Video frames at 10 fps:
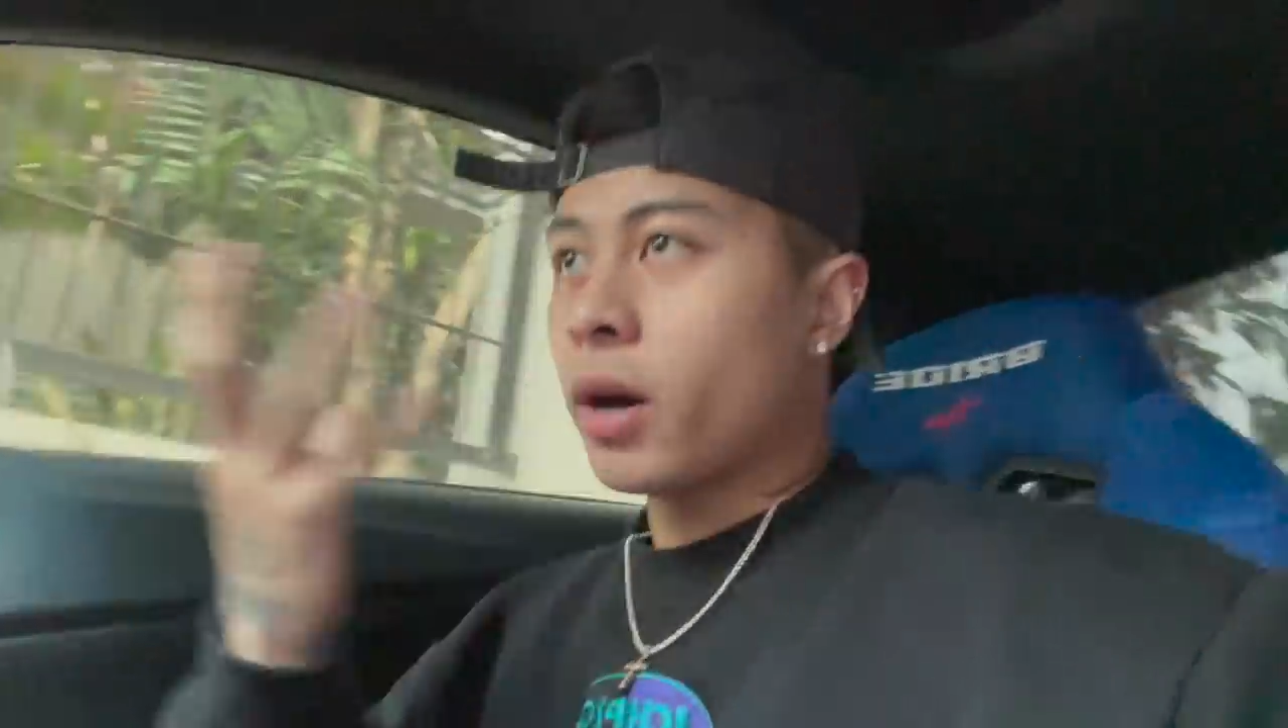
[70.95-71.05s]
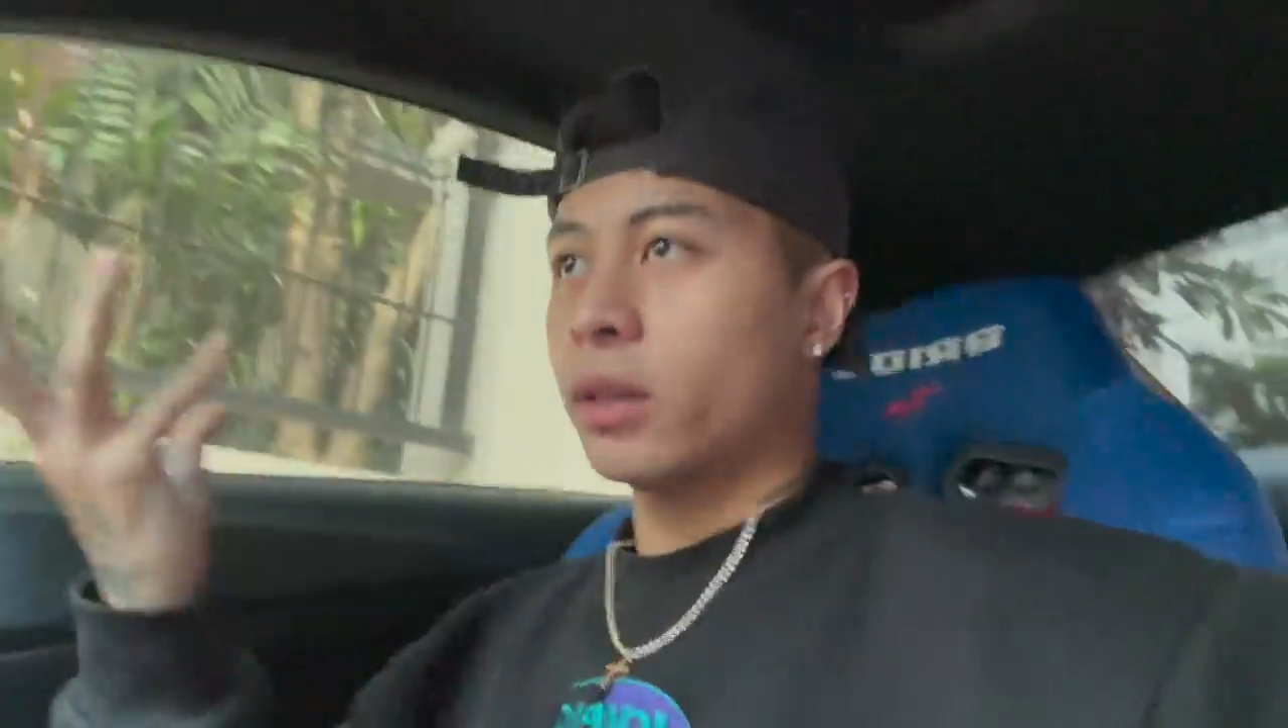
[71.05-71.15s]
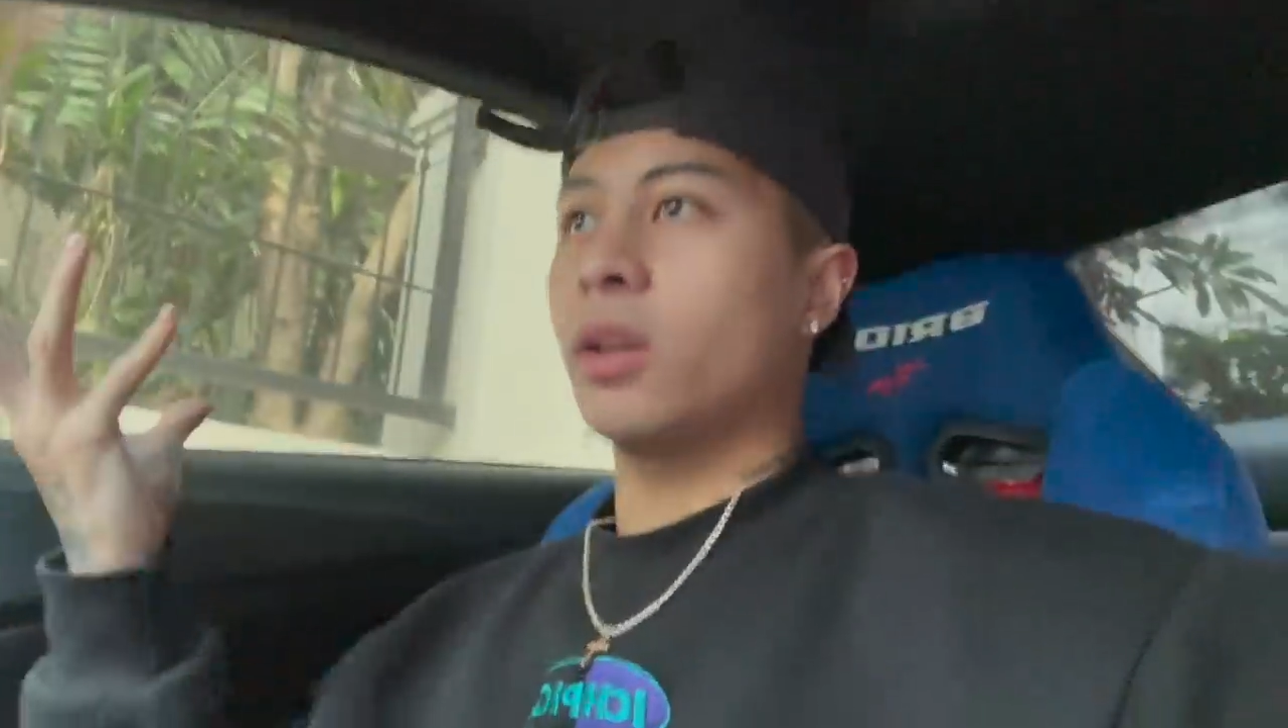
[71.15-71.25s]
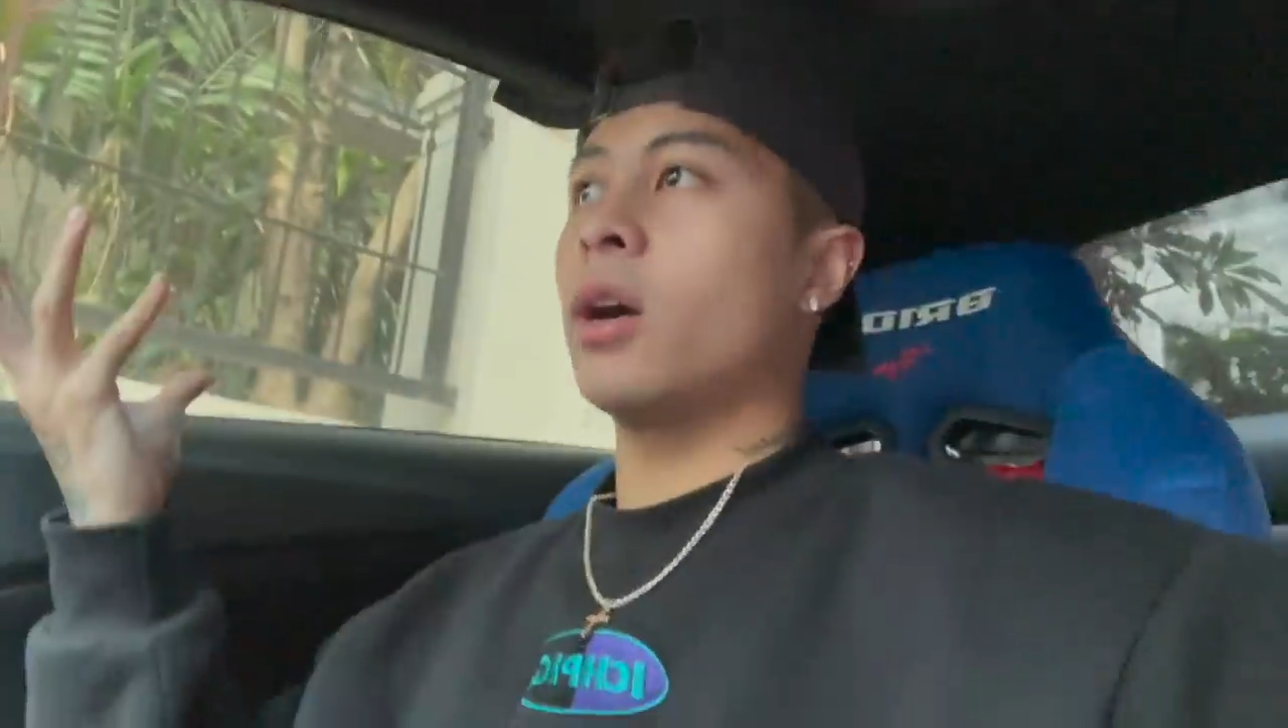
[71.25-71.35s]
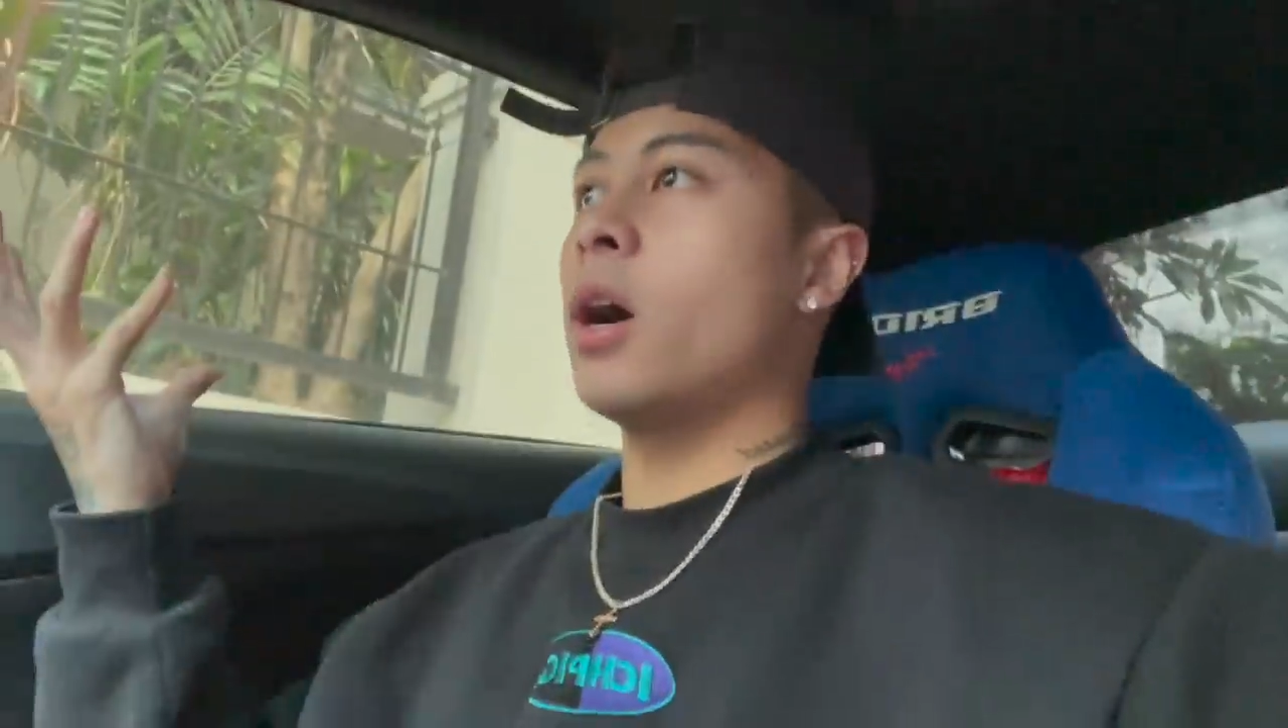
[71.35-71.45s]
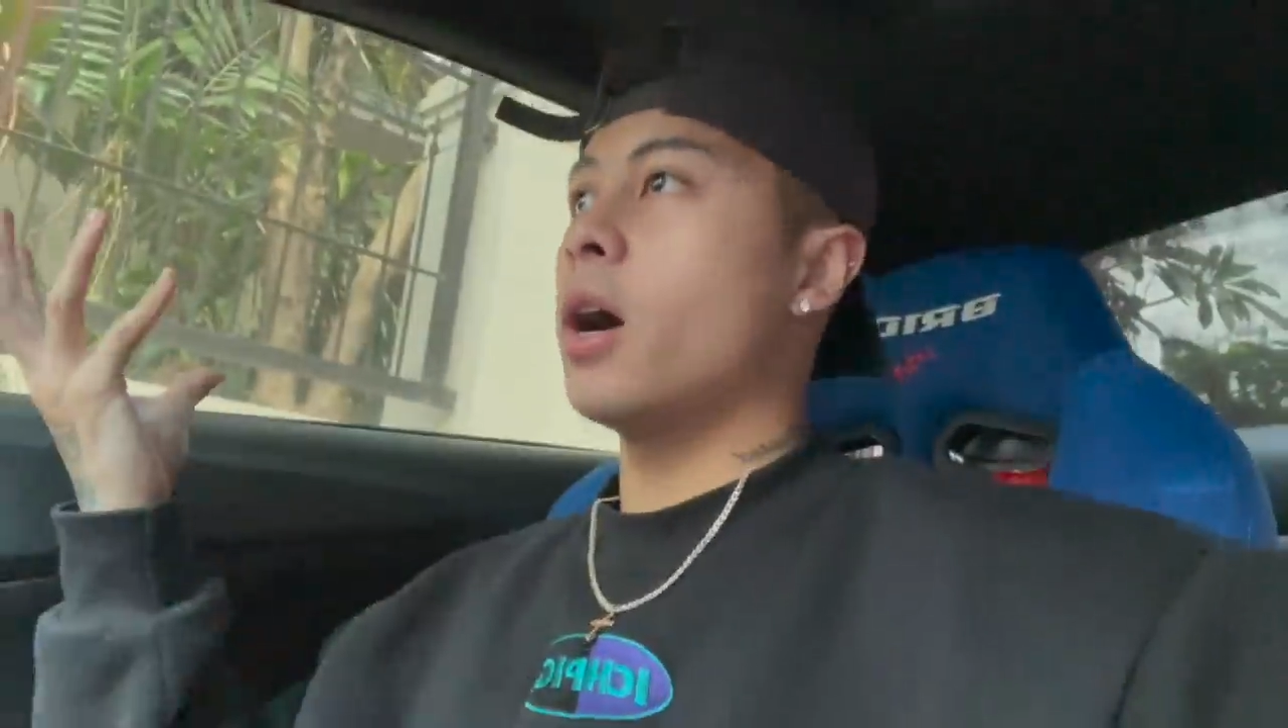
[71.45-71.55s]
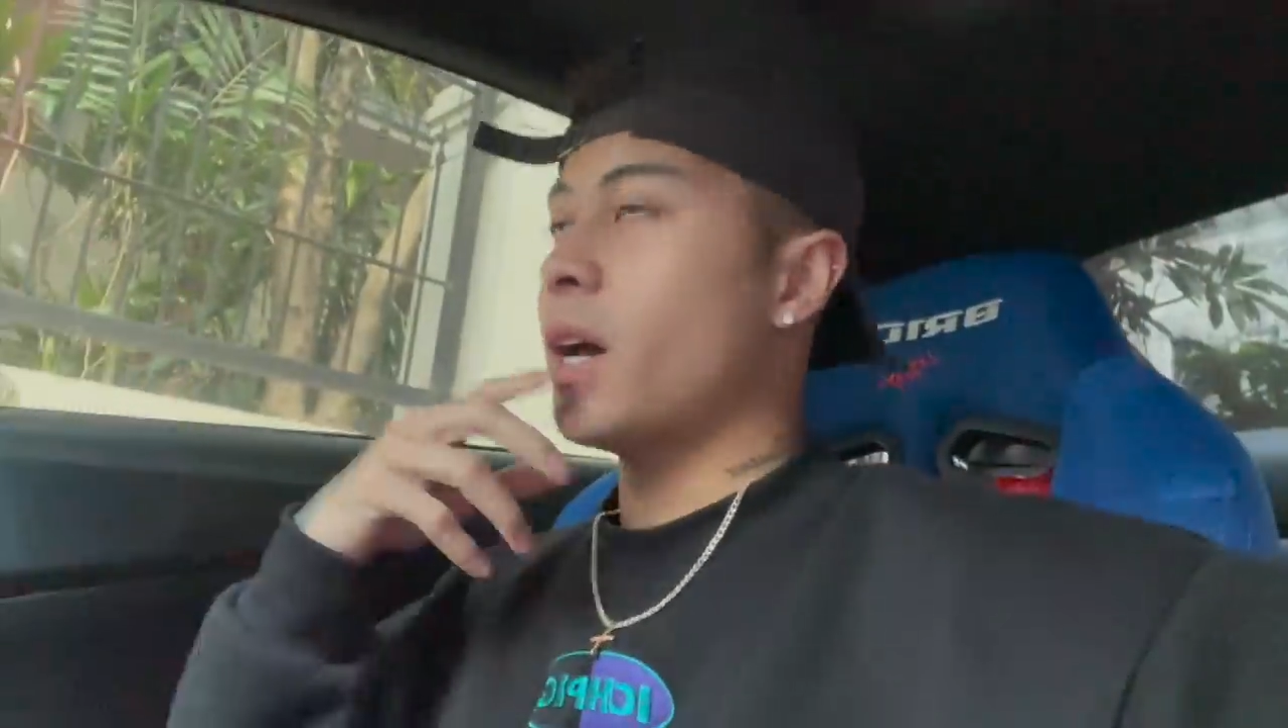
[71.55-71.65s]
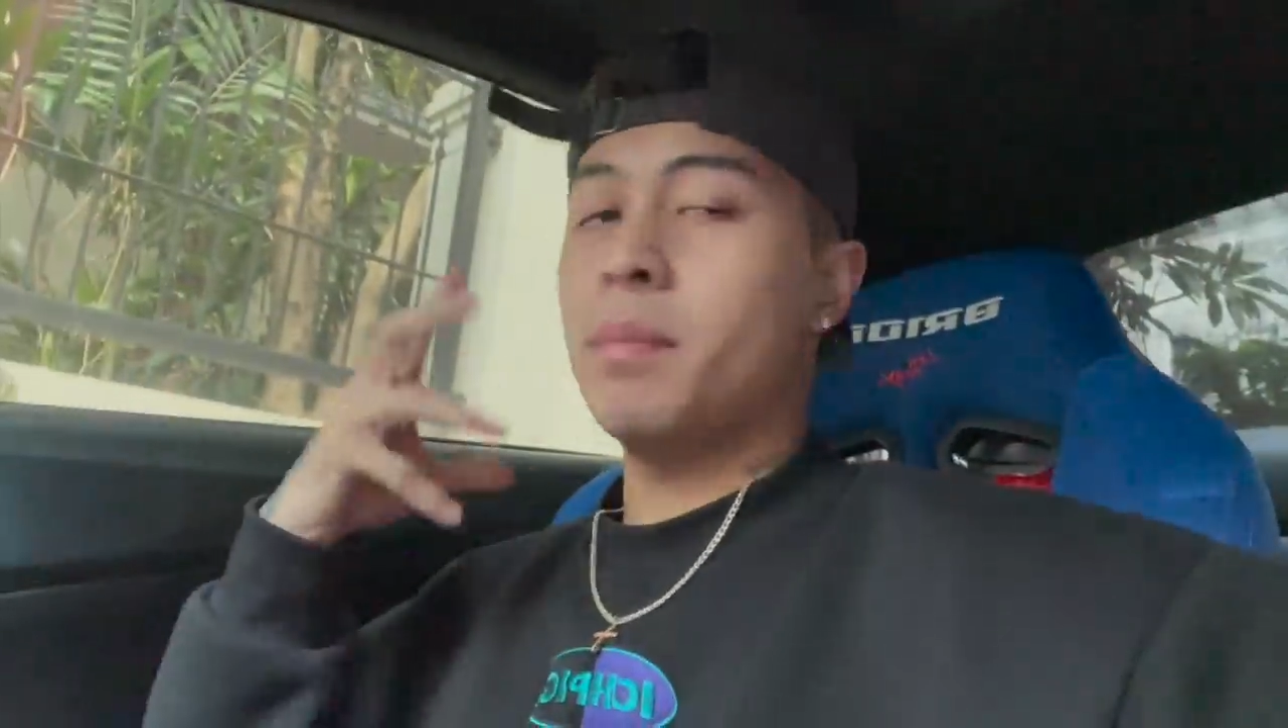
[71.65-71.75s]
parked the car.